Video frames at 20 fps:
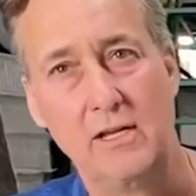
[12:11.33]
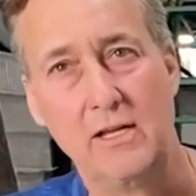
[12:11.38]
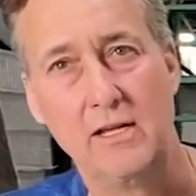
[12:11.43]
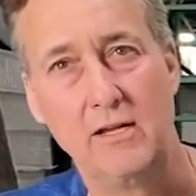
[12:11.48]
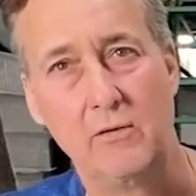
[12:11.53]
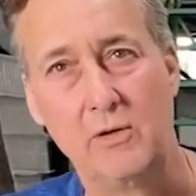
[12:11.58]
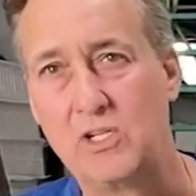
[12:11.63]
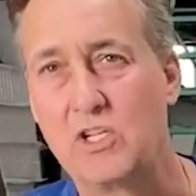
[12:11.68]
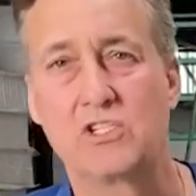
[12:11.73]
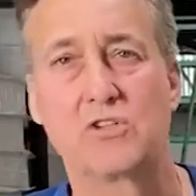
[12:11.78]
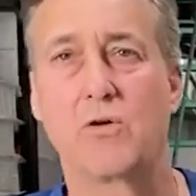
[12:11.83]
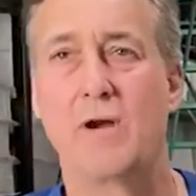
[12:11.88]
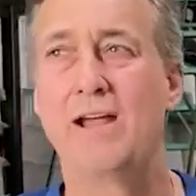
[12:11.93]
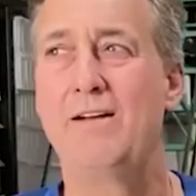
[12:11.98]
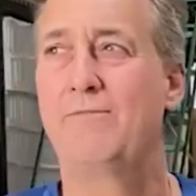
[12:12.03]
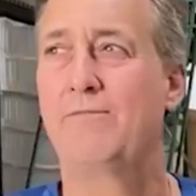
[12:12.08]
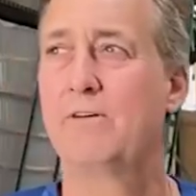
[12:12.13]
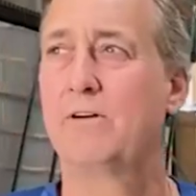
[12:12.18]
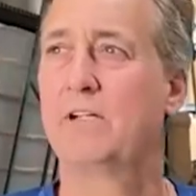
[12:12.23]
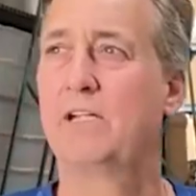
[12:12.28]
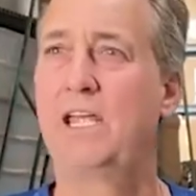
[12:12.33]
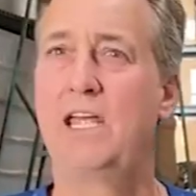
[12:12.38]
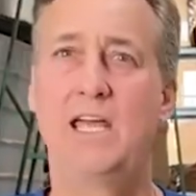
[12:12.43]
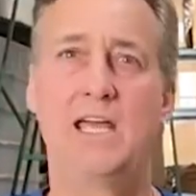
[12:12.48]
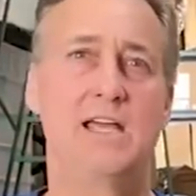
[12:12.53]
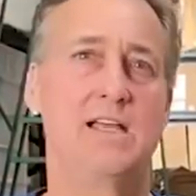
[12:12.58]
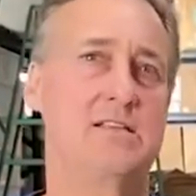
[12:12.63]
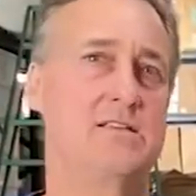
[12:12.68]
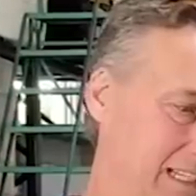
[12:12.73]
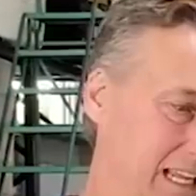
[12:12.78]
which is great for
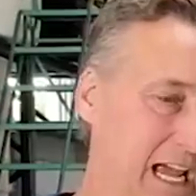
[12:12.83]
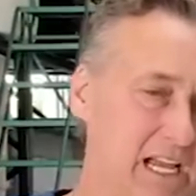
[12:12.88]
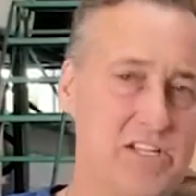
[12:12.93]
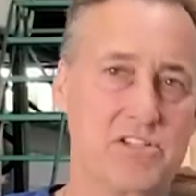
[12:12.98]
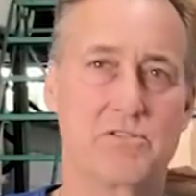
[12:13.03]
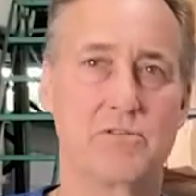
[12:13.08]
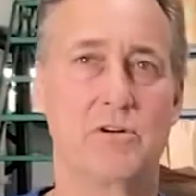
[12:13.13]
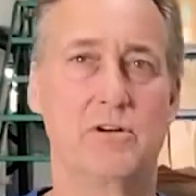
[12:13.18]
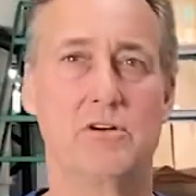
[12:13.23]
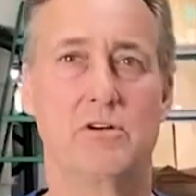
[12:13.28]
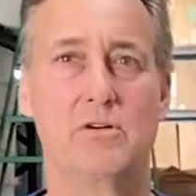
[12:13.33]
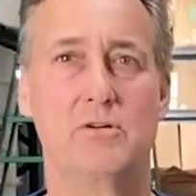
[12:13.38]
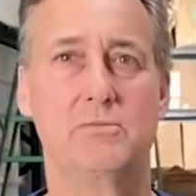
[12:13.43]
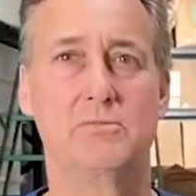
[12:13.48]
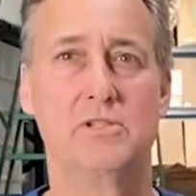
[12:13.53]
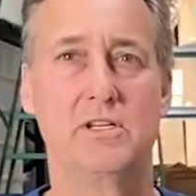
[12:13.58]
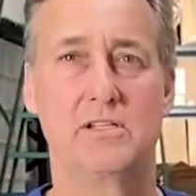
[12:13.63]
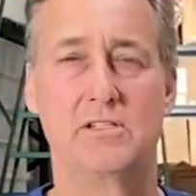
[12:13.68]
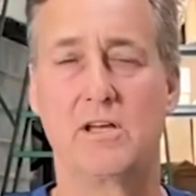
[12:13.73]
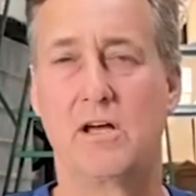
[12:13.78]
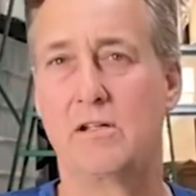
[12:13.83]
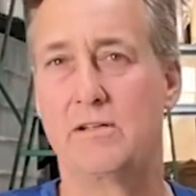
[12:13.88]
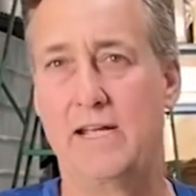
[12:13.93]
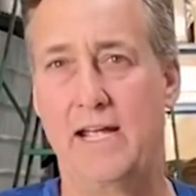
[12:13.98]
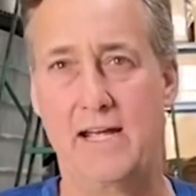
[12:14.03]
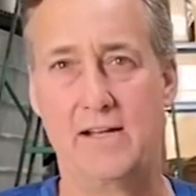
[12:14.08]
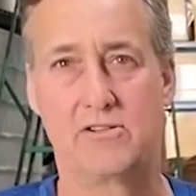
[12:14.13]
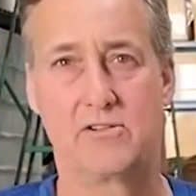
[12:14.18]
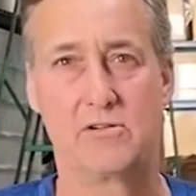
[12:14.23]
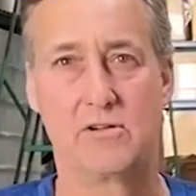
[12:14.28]
kids, guest rooms. It's all
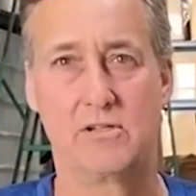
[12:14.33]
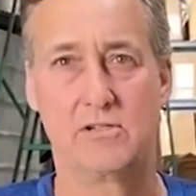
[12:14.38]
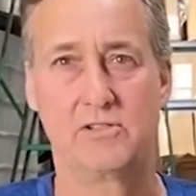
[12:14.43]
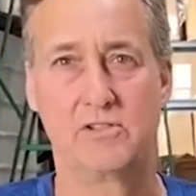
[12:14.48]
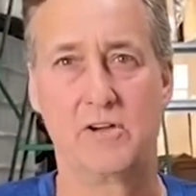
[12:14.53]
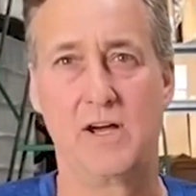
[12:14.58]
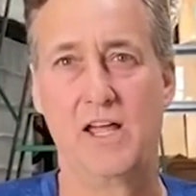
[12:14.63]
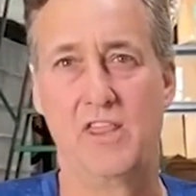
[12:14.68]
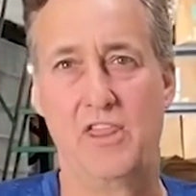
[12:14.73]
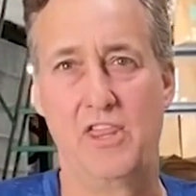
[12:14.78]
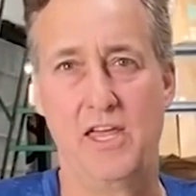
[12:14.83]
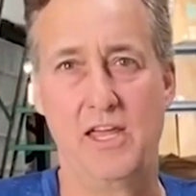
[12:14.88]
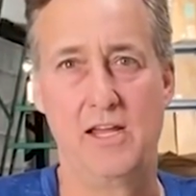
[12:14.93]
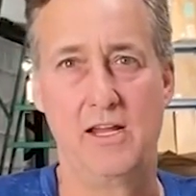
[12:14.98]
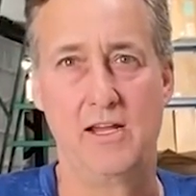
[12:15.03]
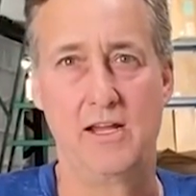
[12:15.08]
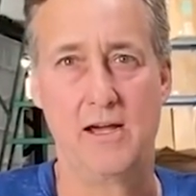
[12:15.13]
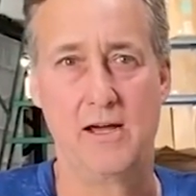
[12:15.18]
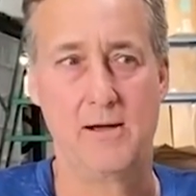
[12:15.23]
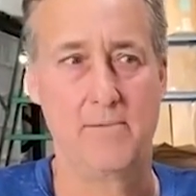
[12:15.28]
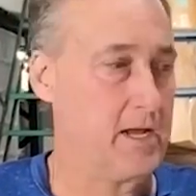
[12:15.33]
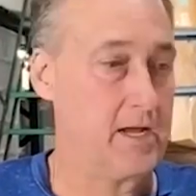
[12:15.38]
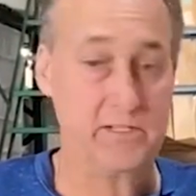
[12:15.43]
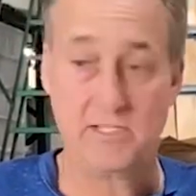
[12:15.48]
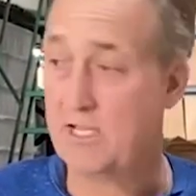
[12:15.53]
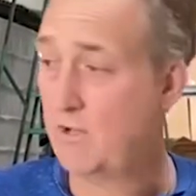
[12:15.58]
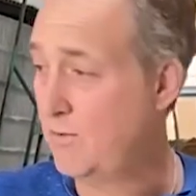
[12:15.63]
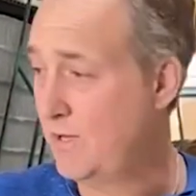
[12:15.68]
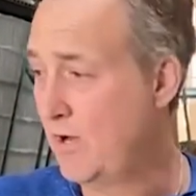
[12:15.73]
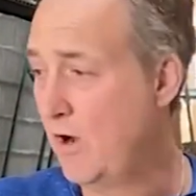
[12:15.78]
natural. So I think
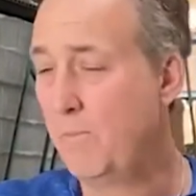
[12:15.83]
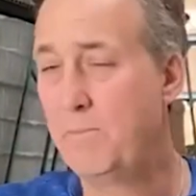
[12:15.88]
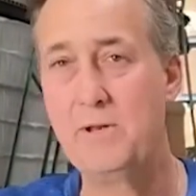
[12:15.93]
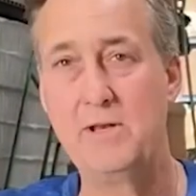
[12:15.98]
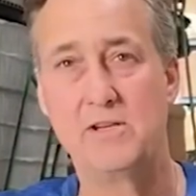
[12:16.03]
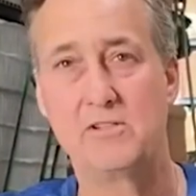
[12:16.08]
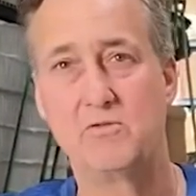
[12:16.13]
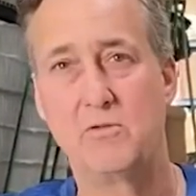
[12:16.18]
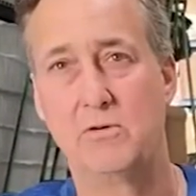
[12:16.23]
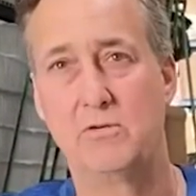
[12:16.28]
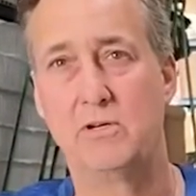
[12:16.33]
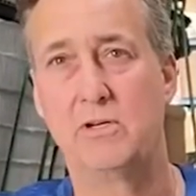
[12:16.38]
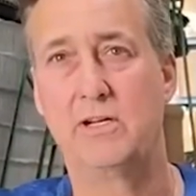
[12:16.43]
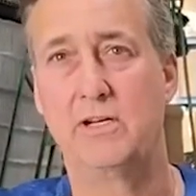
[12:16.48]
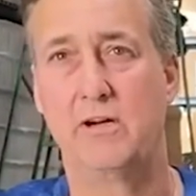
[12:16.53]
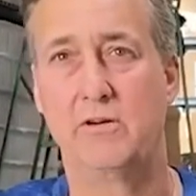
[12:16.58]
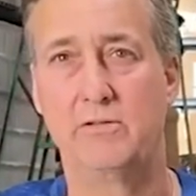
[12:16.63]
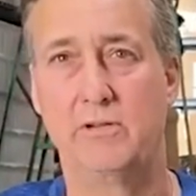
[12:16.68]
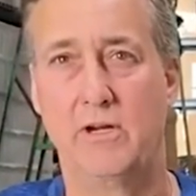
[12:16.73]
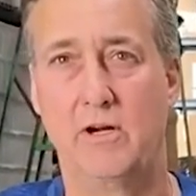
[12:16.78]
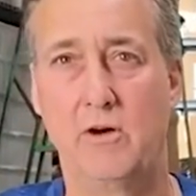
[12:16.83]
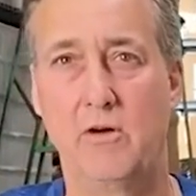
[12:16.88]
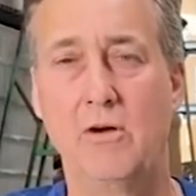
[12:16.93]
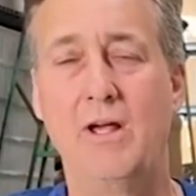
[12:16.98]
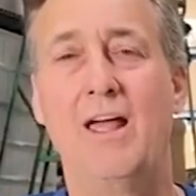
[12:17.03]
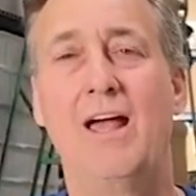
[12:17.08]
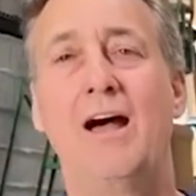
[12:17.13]
until we open this, we really don't know.